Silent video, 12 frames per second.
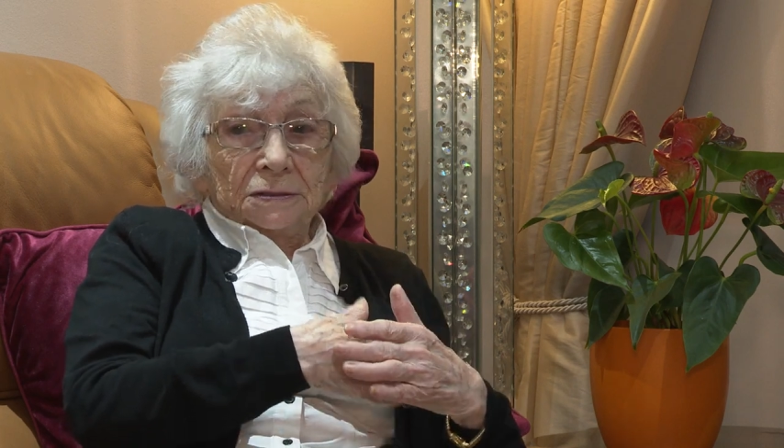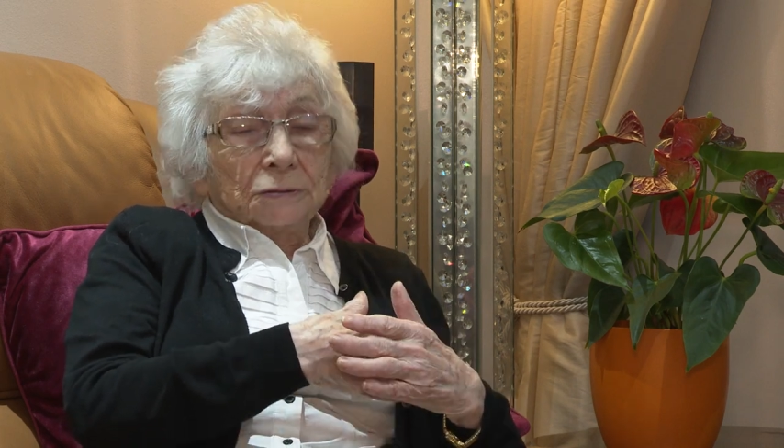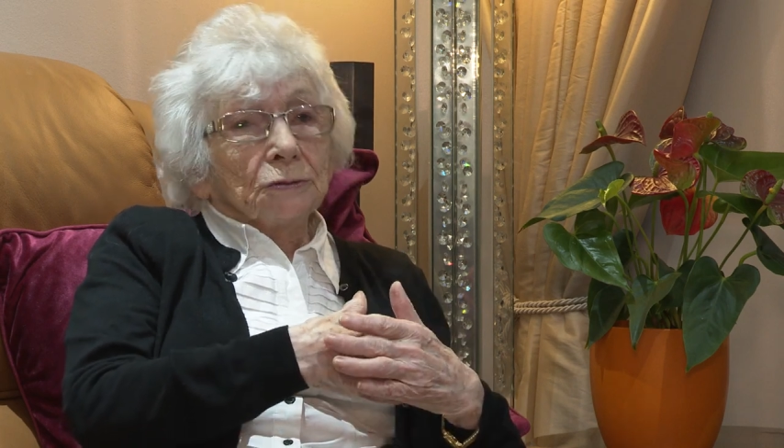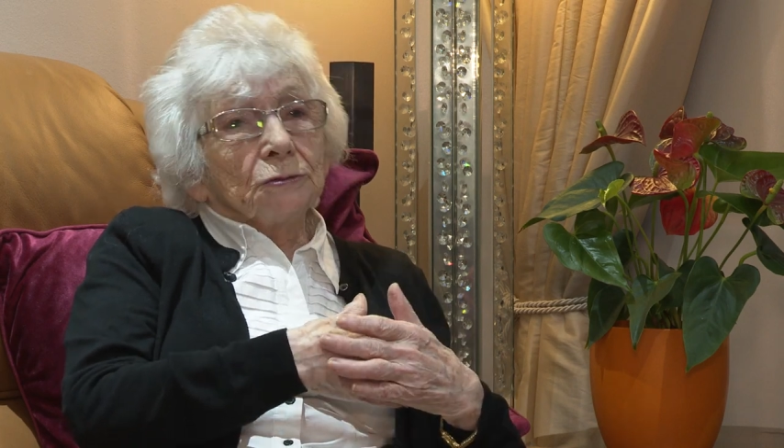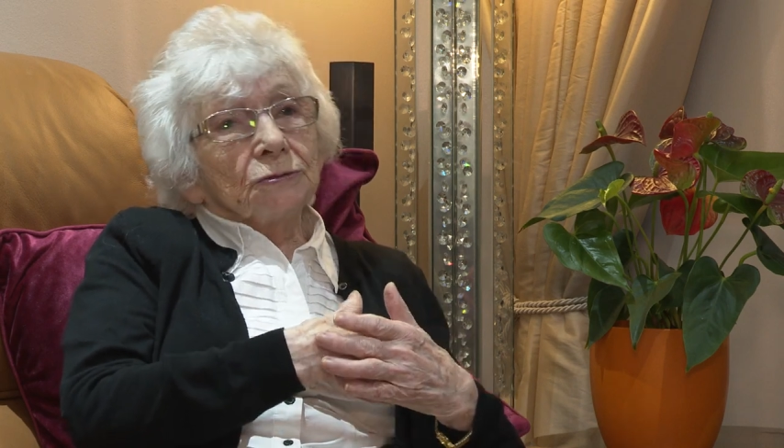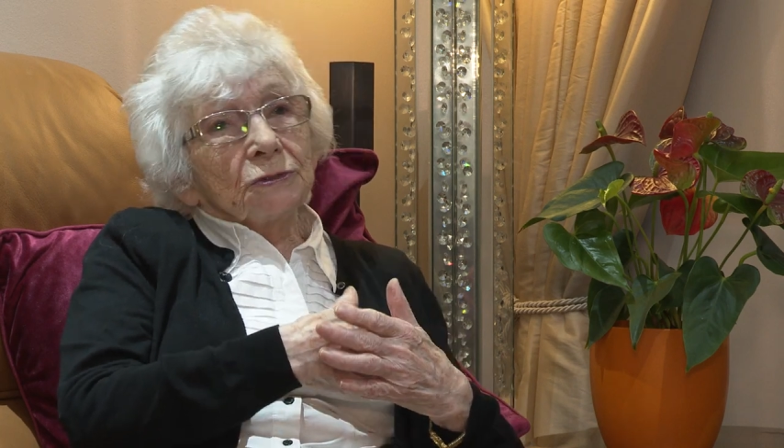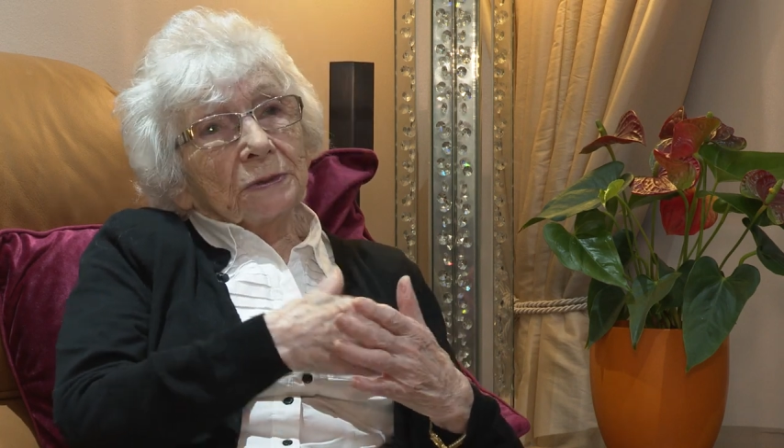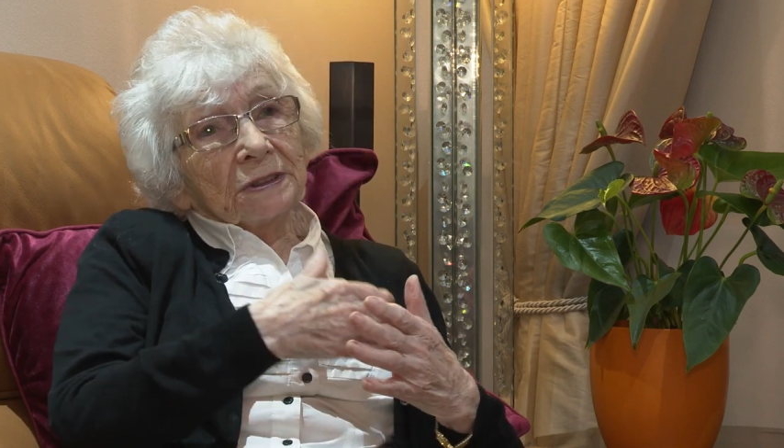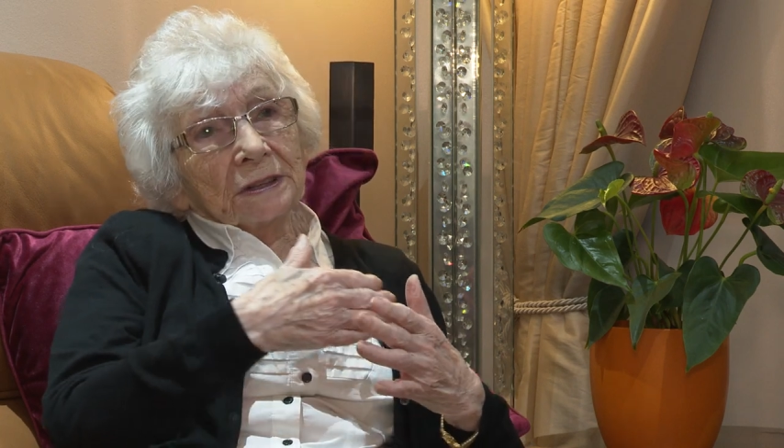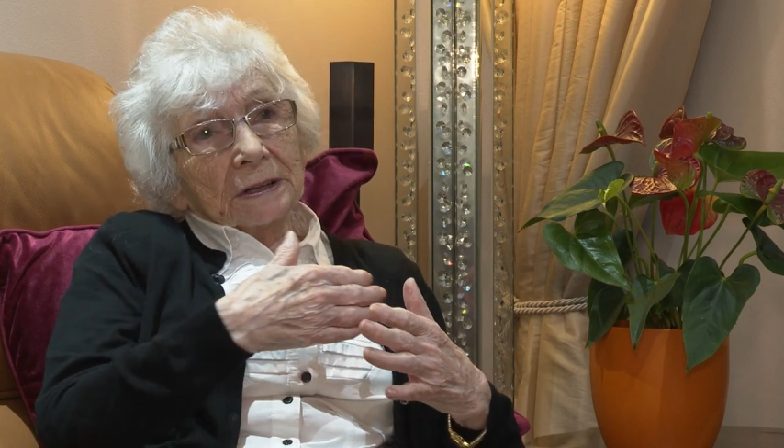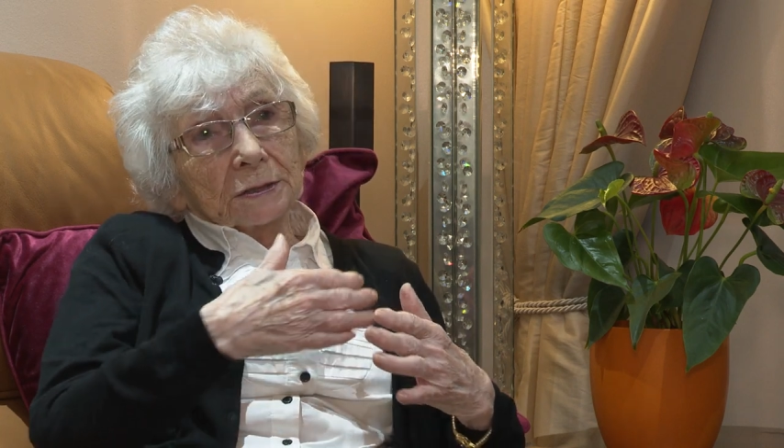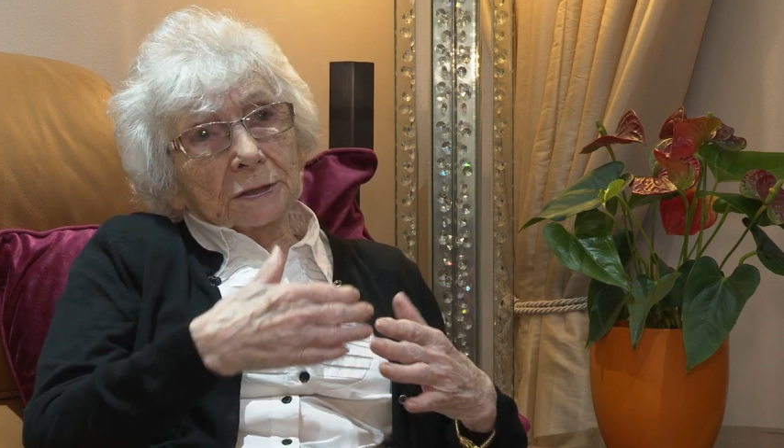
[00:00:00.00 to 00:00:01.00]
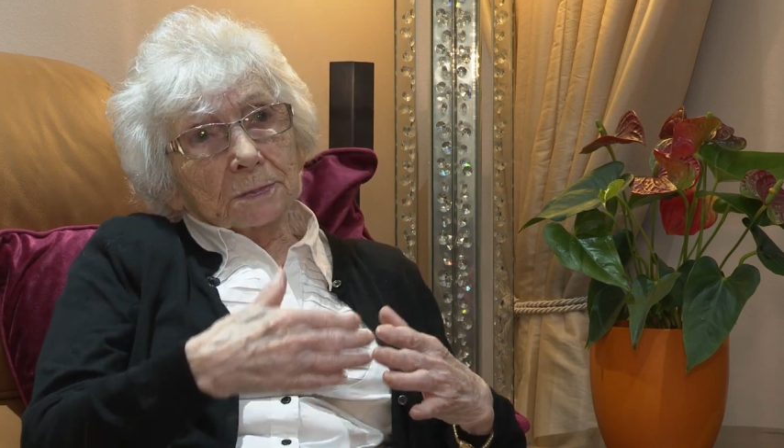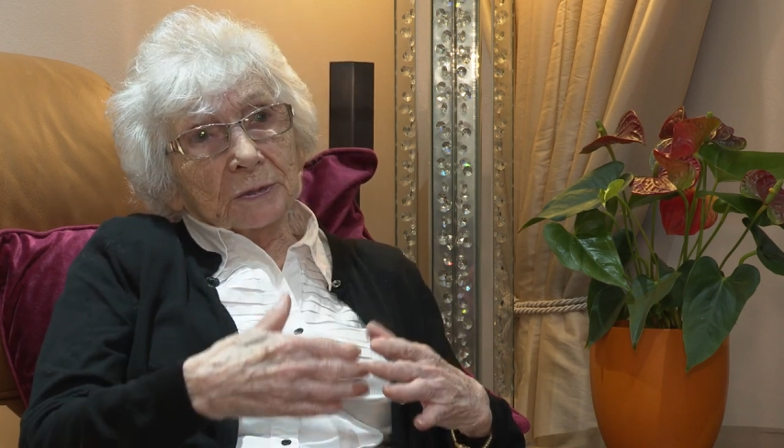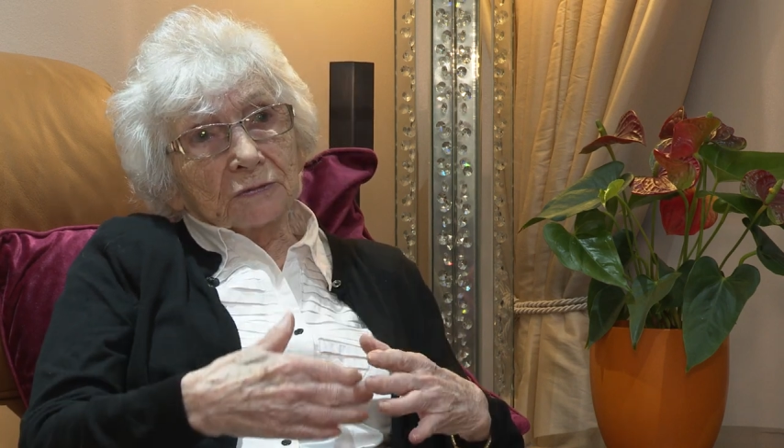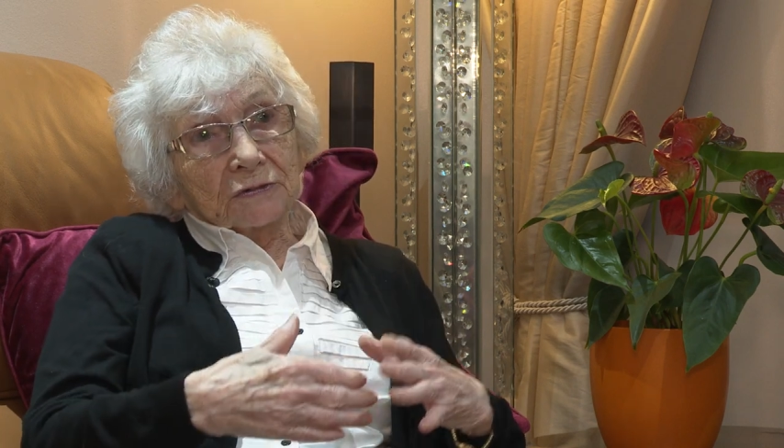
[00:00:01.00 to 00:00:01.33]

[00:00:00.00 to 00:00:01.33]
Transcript: they couldn't do anything else but